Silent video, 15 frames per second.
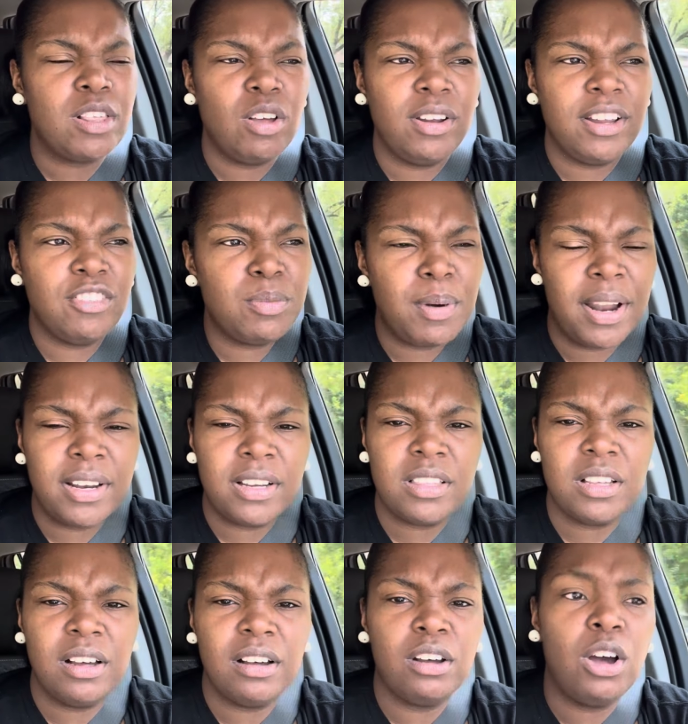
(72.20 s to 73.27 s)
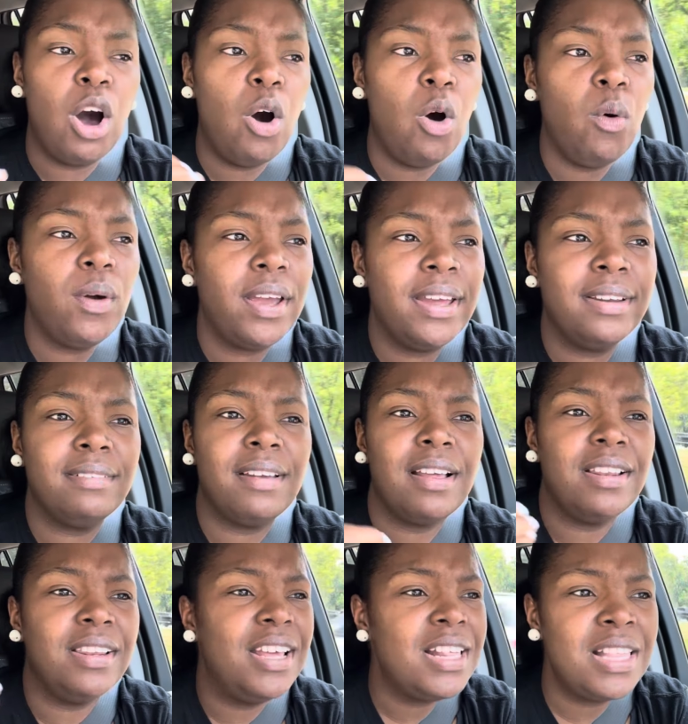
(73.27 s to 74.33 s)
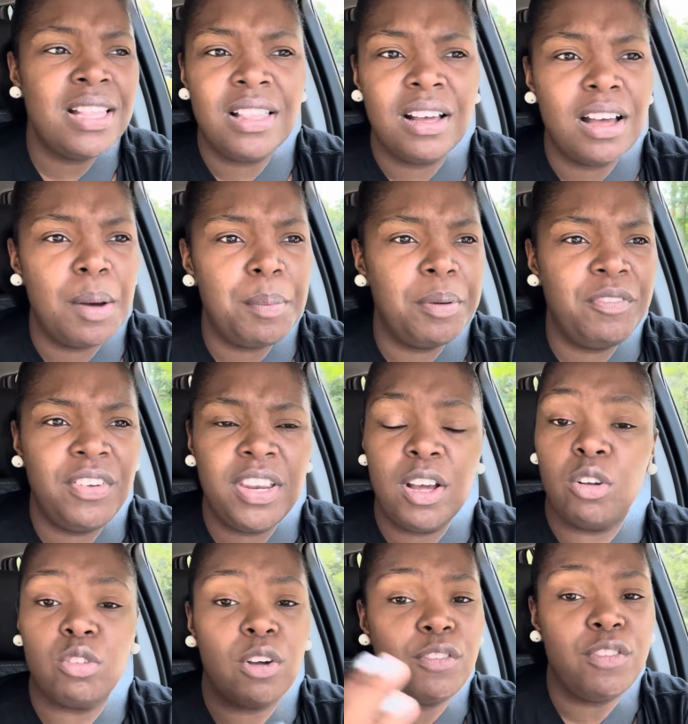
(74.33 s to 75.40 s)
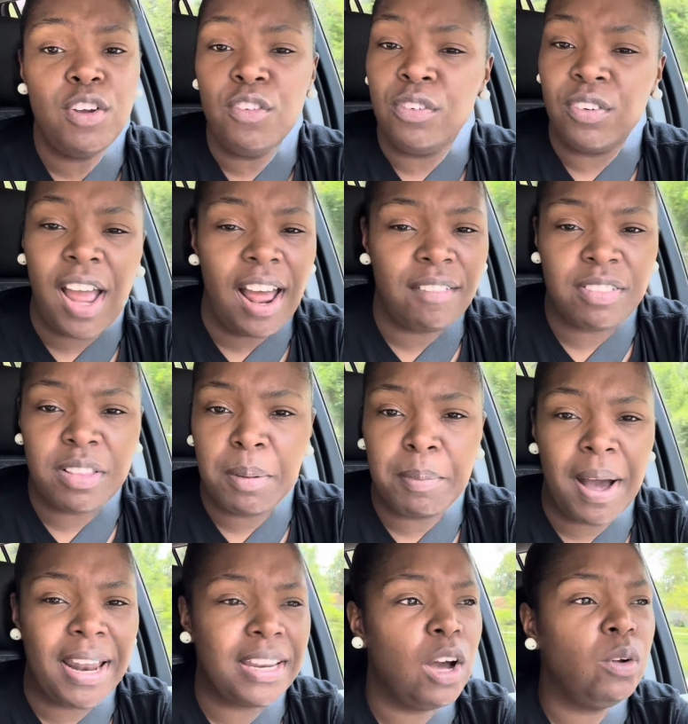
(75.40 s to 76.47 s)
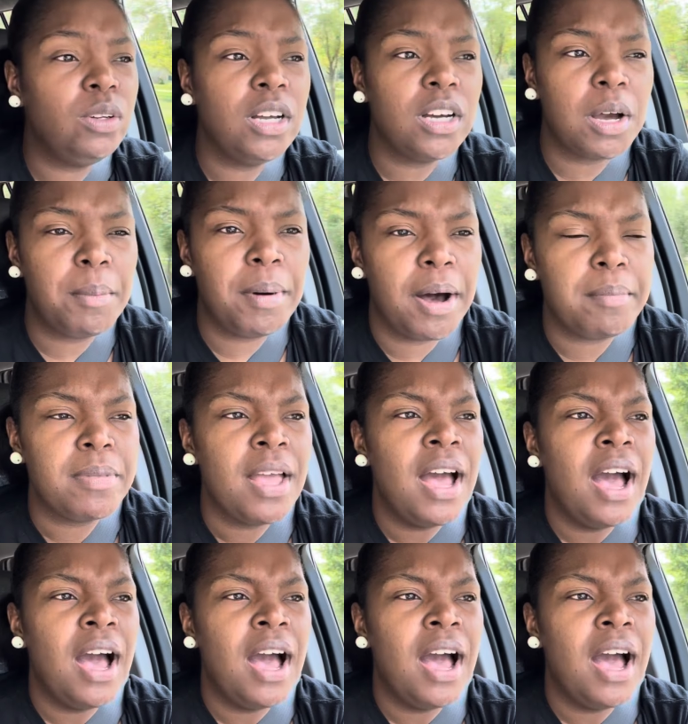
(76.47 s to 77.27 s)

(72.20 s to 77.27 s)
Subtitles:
everybody to go and listen to a couple of videos, or if you can have somebody, go look them up.